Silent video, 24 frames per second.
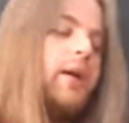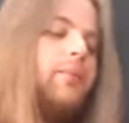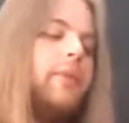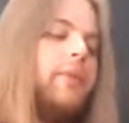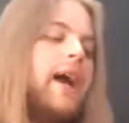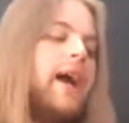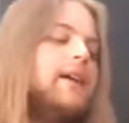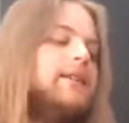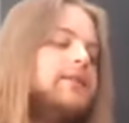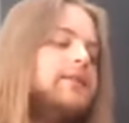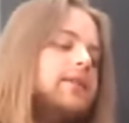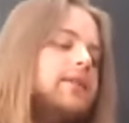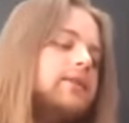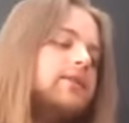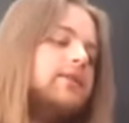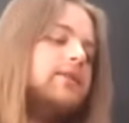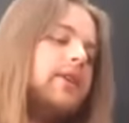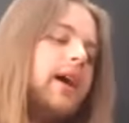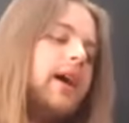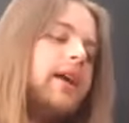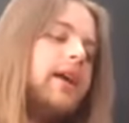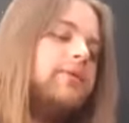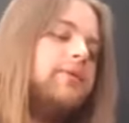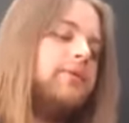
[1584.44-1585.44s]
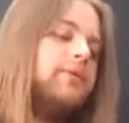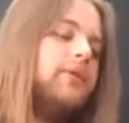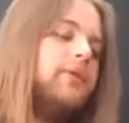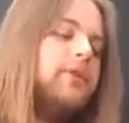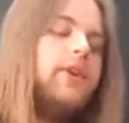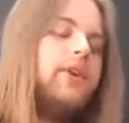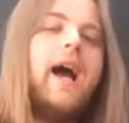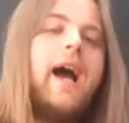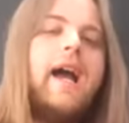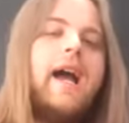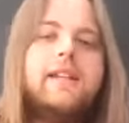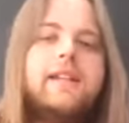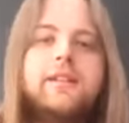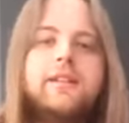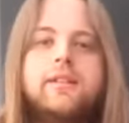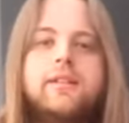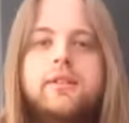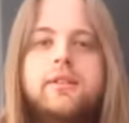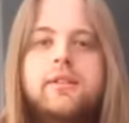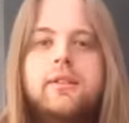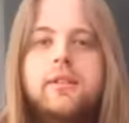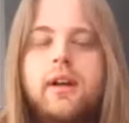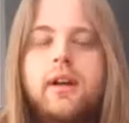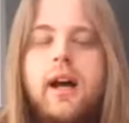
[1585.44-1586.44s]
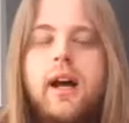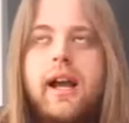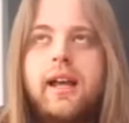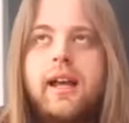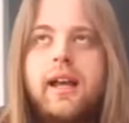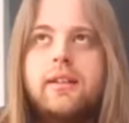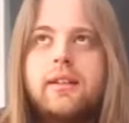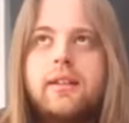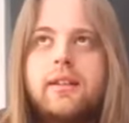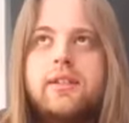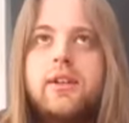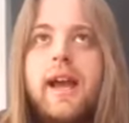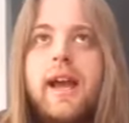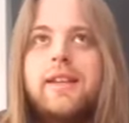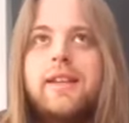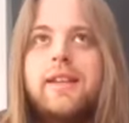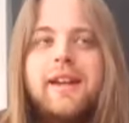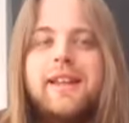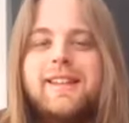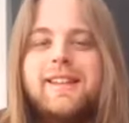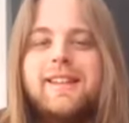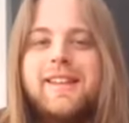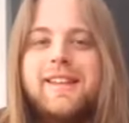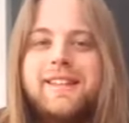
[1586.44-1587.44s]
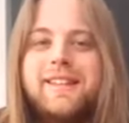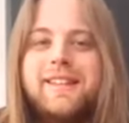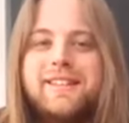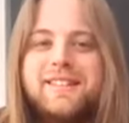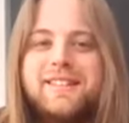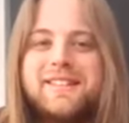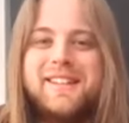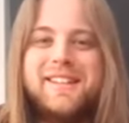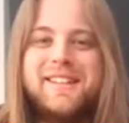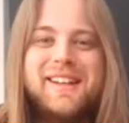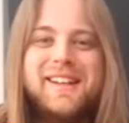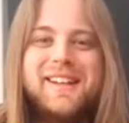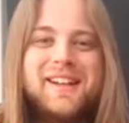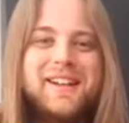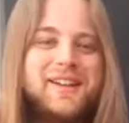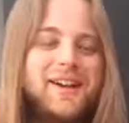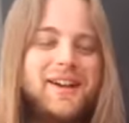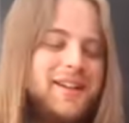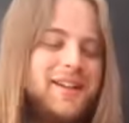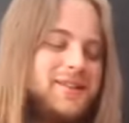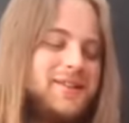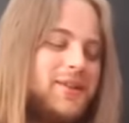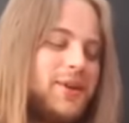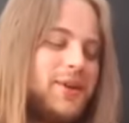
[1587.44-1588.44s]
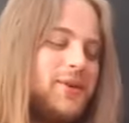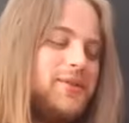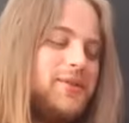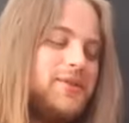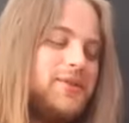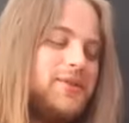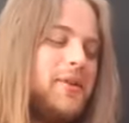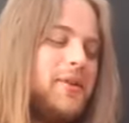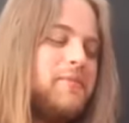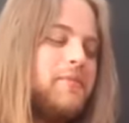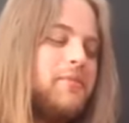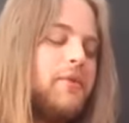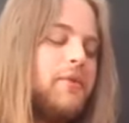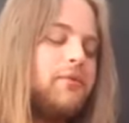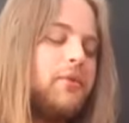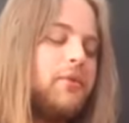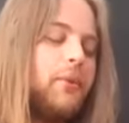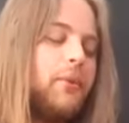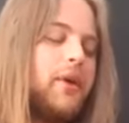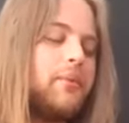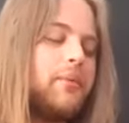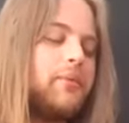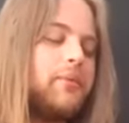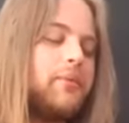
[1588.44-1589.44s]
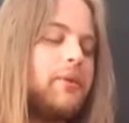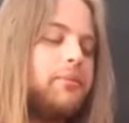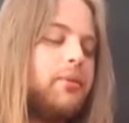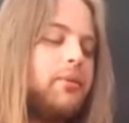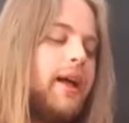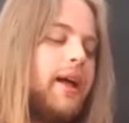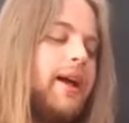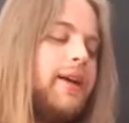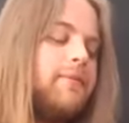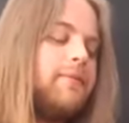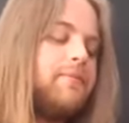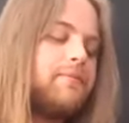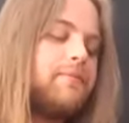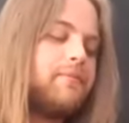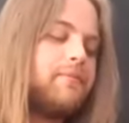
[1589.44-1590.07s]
as kind of guide ideas, guide tones for what I'm going to play.